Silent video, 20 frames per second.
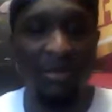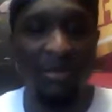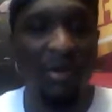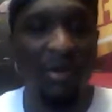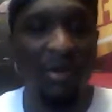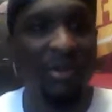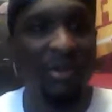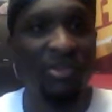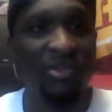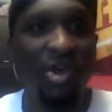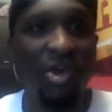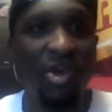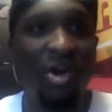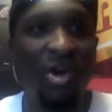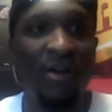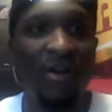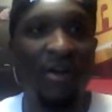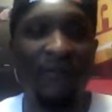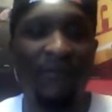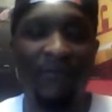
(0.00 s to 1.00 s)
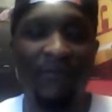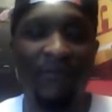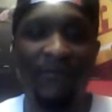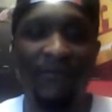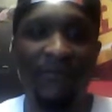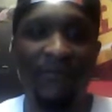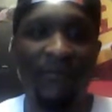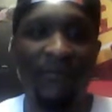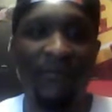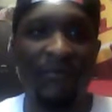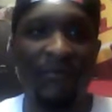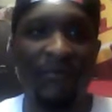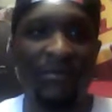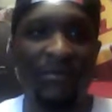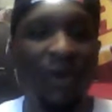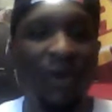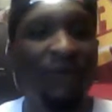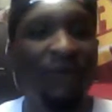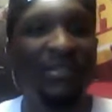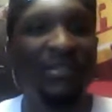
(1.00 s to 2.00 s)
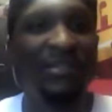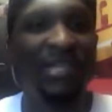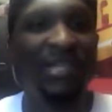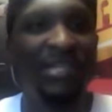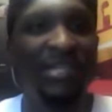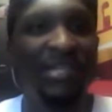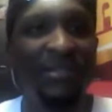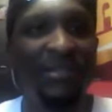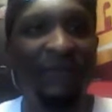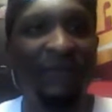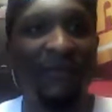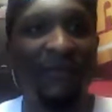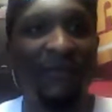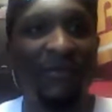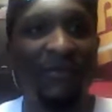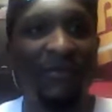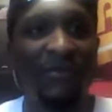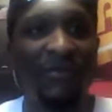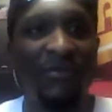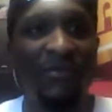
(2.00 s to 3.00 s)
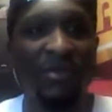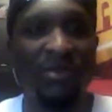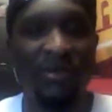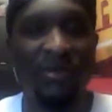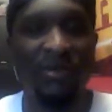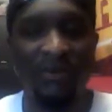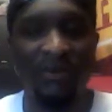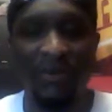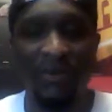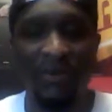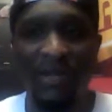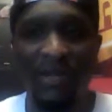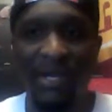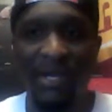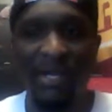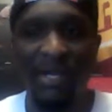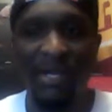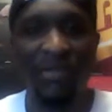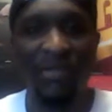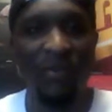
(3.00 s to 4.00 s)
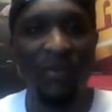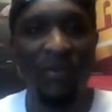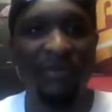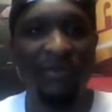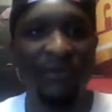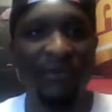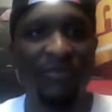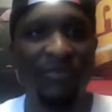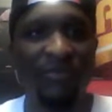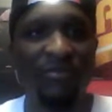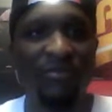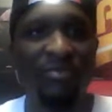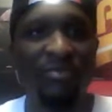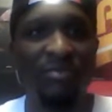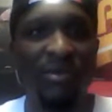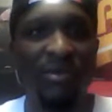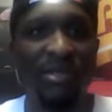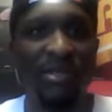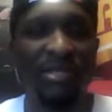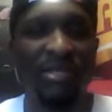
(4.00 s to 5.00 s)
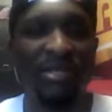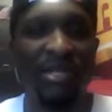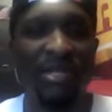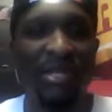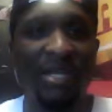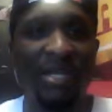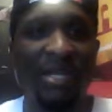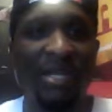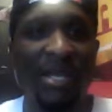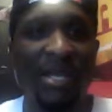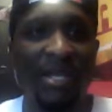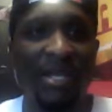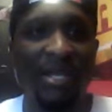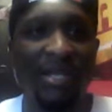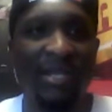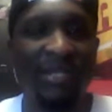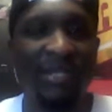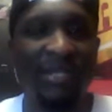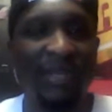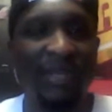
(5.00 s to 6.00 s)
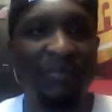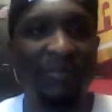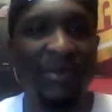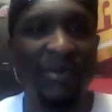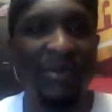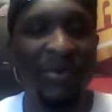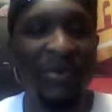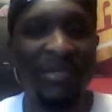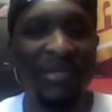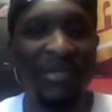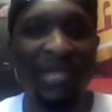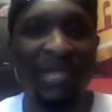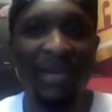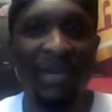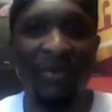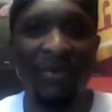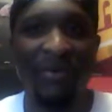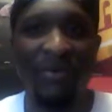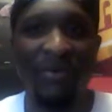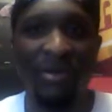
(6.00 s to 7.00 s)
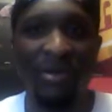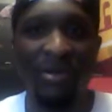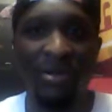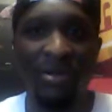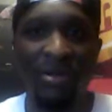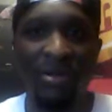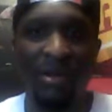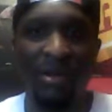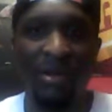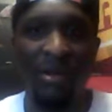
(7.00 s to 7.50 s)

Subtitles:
Marc Gasol was 0 for 6 in the first quarter. He just scored his first 2 points until the middle of the second quarter.